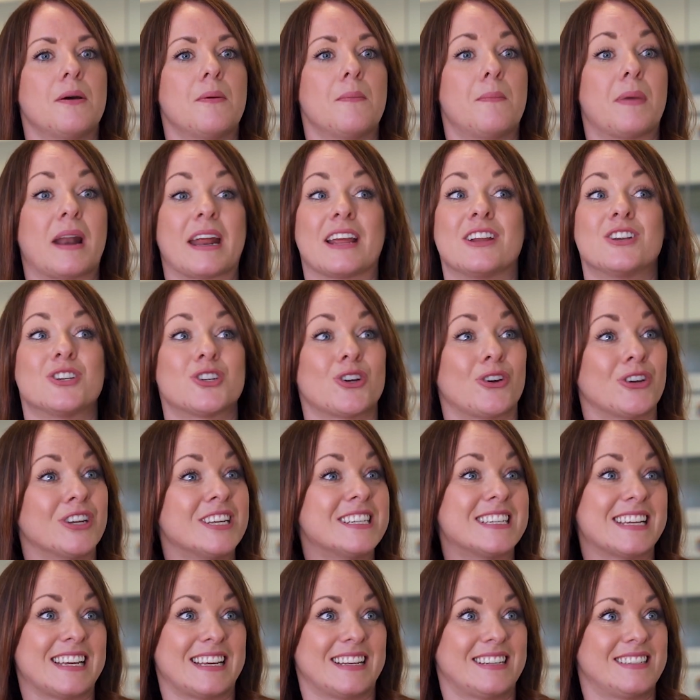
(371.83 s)
But I
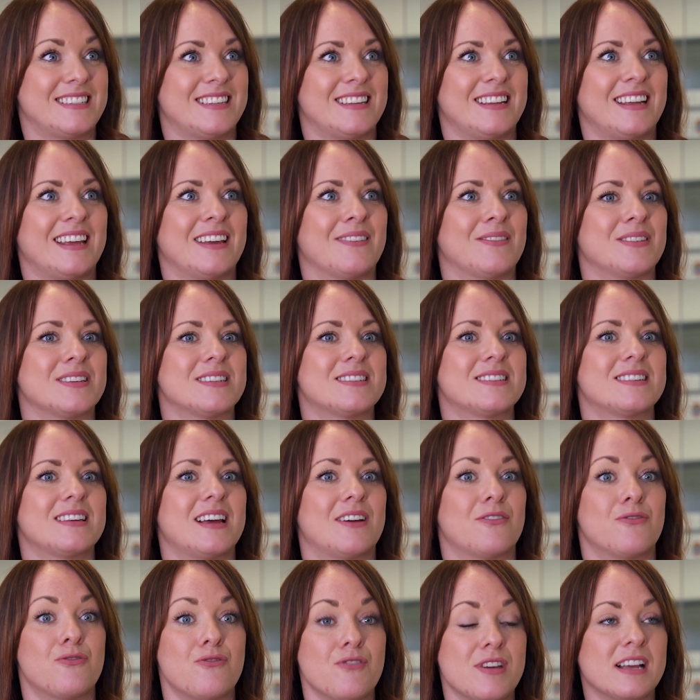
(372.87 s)
enjoyed it. It was
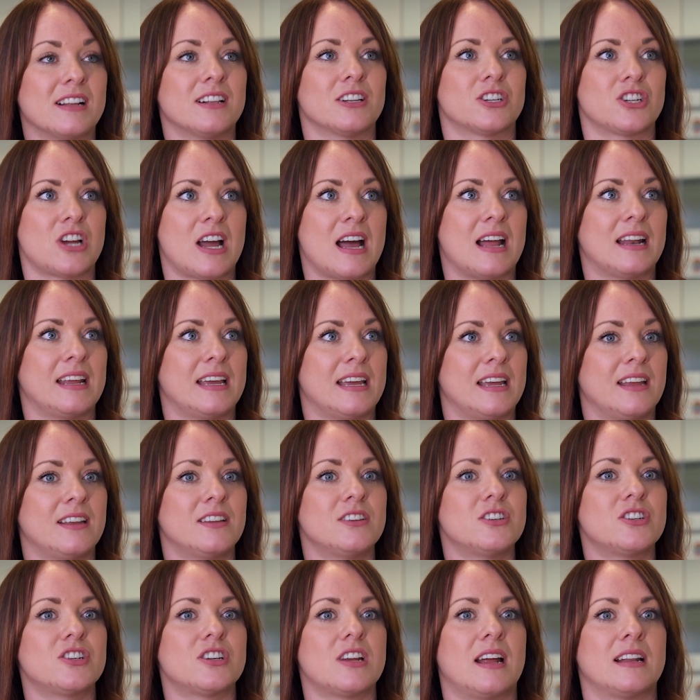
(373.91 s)
a real
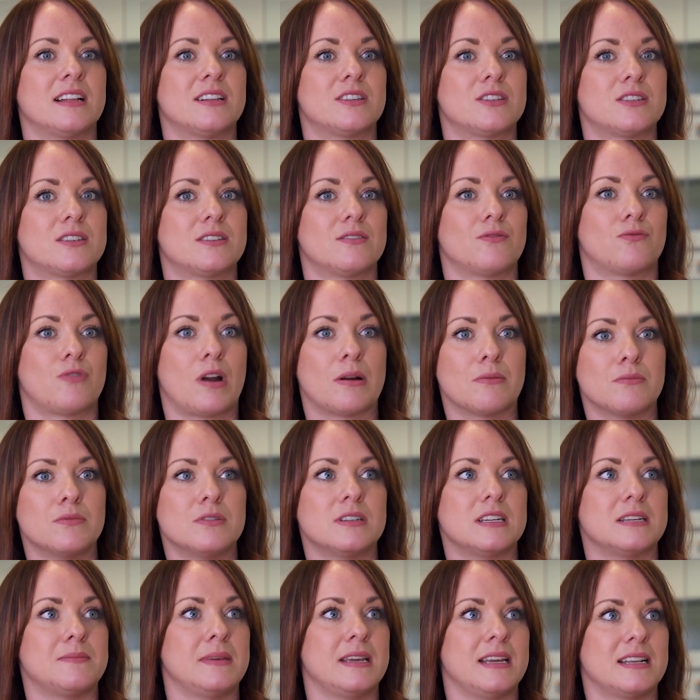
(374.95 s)
challenge and it's
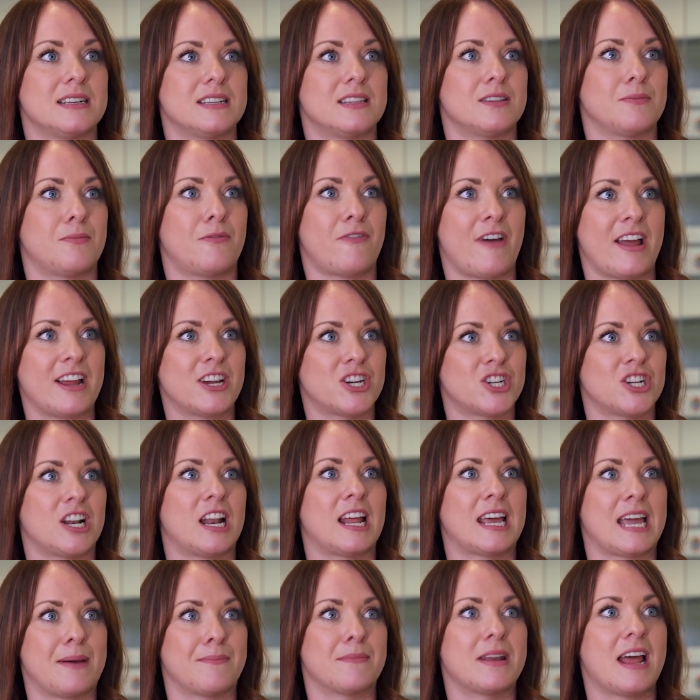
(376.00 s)
rounded me into the professional
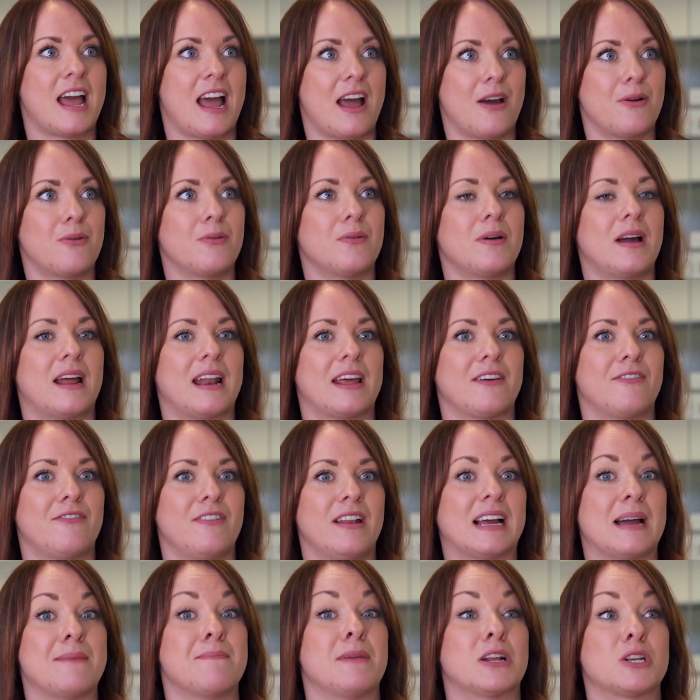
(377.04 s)
I am now, and I feel
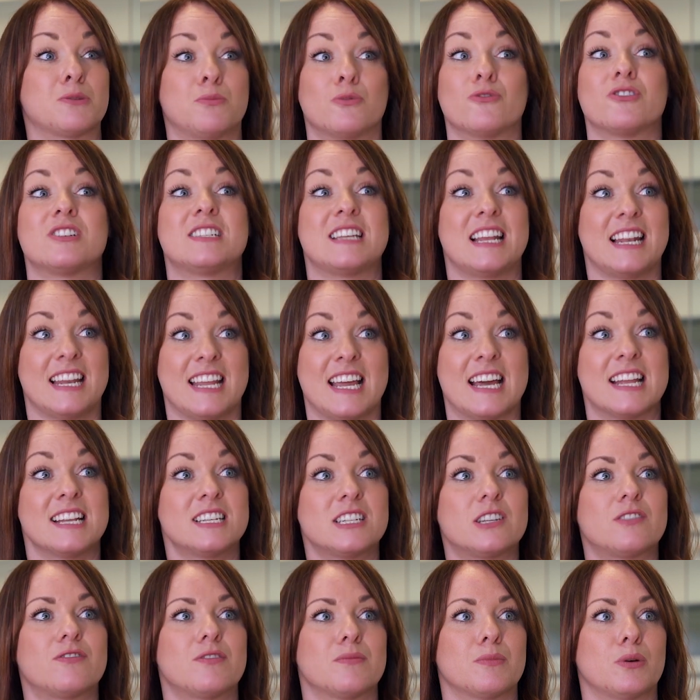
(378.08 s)
like I'm much more
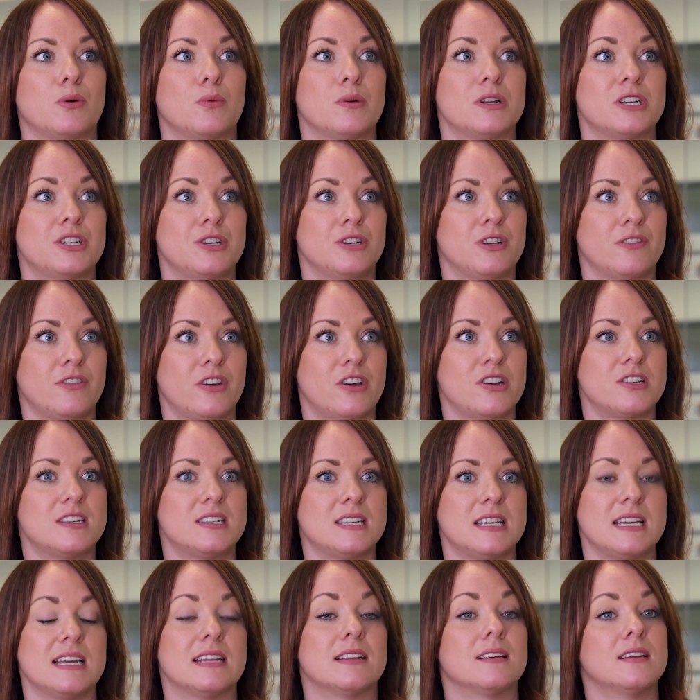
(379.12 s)
resilient from going to
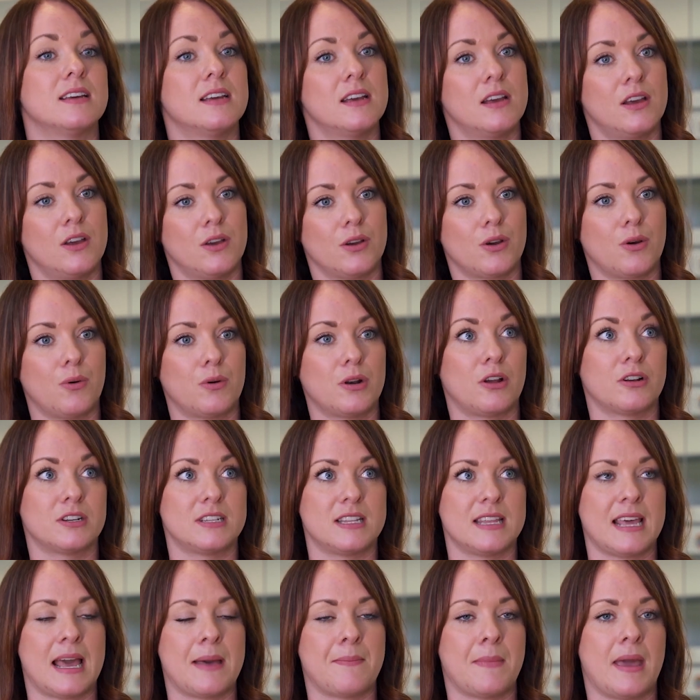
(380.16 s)
university and going on to
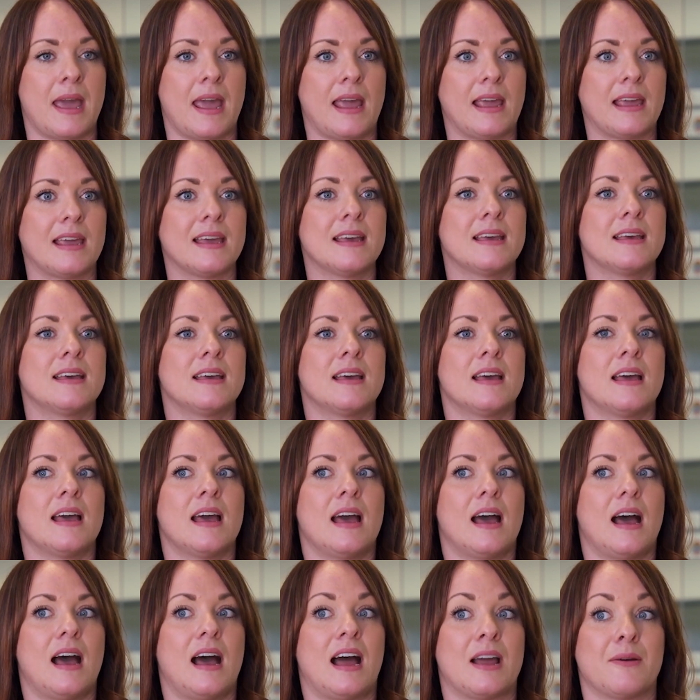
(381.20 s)
the MA.
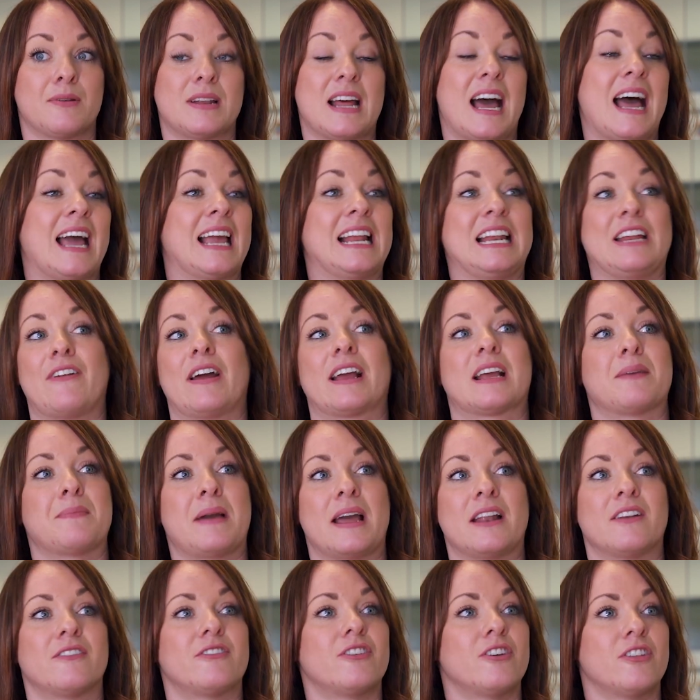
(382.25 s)
I would highly
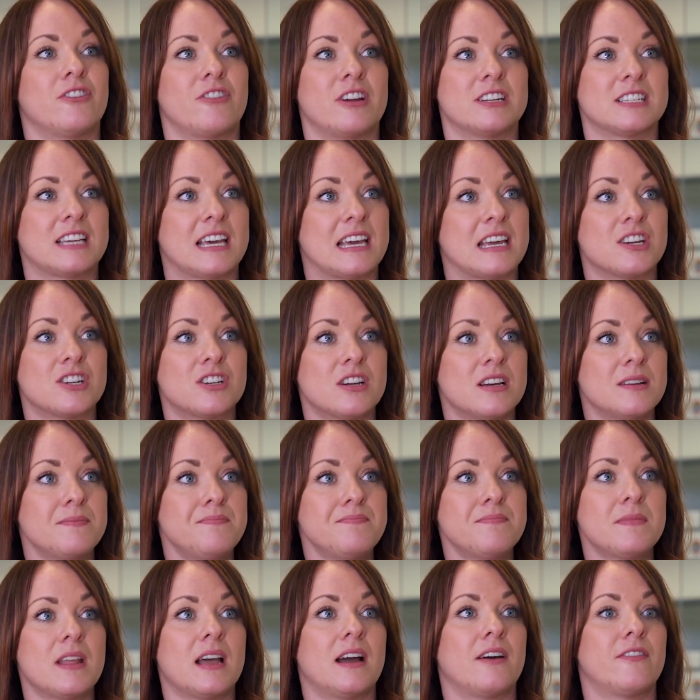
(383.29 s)
recommend further
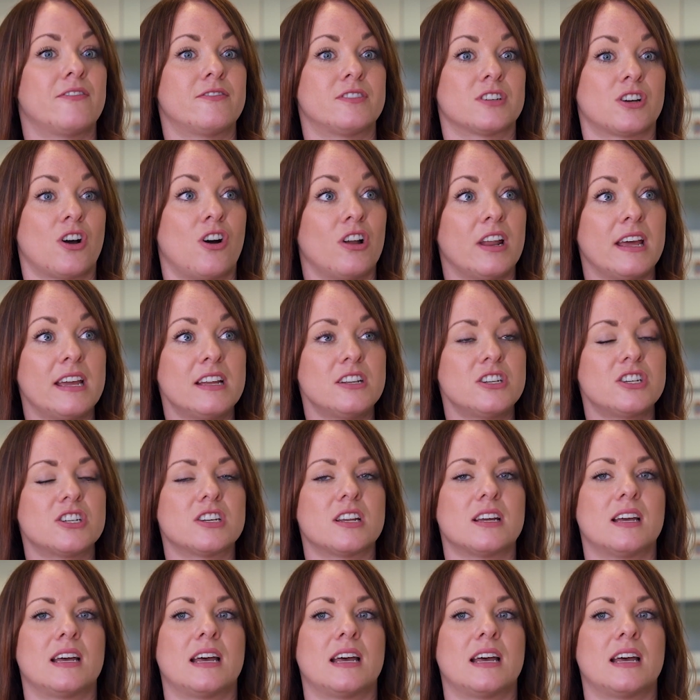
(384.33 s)
education after college.